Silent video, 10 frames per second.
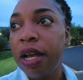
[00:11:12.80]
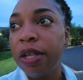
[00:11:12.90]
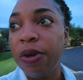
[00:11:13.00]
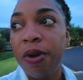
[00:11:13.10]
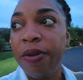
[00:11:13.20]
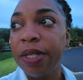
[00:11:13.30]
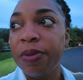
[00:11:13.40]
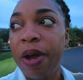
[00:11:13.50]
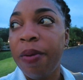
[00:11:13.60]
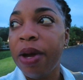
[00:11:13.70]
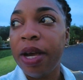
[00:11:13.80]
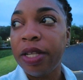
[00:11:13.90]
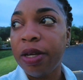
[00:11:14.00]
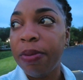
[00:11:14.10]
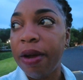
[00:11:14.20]
the only reason why we'll
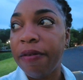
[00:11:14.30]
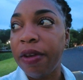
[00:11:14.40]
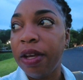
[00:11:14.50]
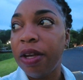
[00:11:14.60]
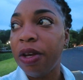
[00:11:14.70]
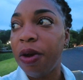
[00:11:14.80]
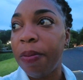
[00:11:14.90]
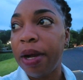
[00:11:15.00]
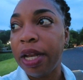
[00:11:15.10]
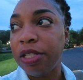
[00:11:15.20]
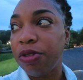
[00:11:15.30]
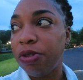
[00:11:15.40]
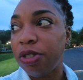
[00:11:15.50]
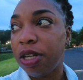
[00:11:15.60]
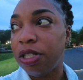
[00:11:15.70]
get up after we go on
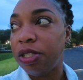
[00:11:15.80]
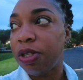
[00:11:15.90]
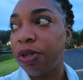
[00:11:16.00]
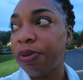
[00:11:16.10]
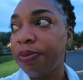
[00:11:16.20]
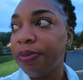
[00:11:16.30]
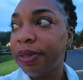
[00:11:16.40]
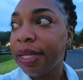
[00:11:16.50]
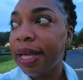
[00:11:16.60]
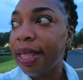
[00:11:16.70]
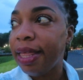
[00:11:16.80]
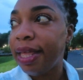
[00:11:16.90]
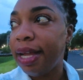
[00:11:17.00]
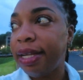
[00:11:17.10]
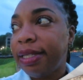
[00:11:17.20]
excursion. So
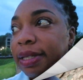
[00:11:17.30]
that is